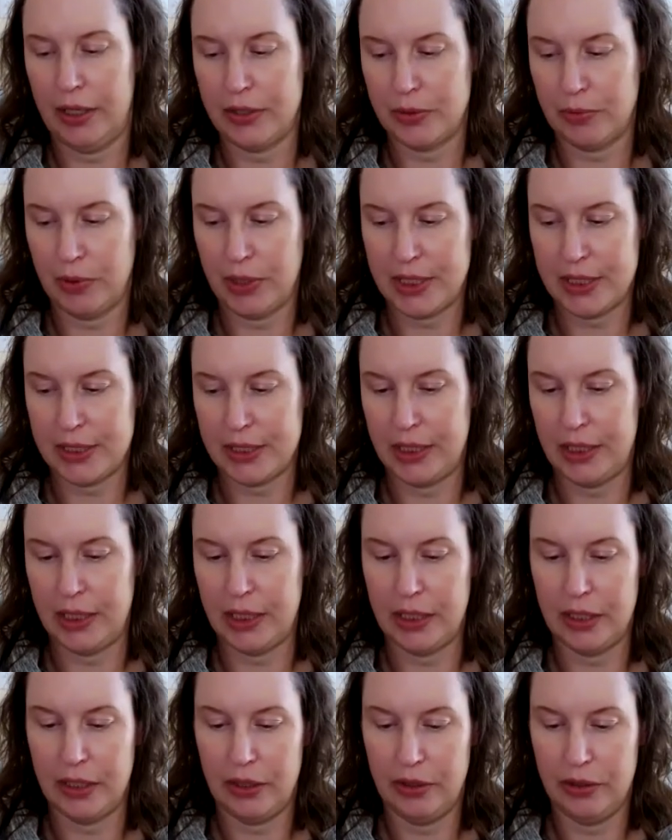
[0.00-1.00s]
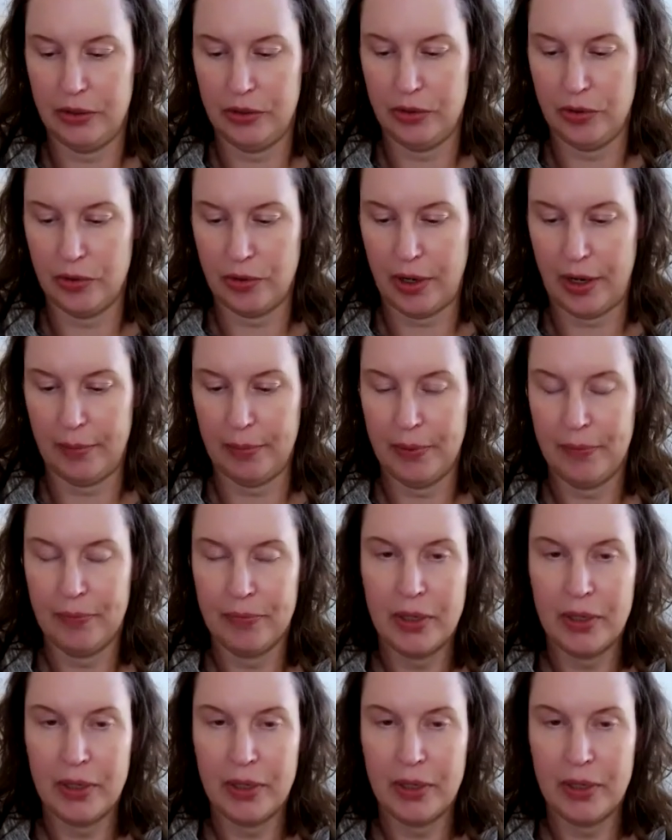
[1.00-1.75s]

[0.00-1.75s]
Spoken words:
as what's in the new crop.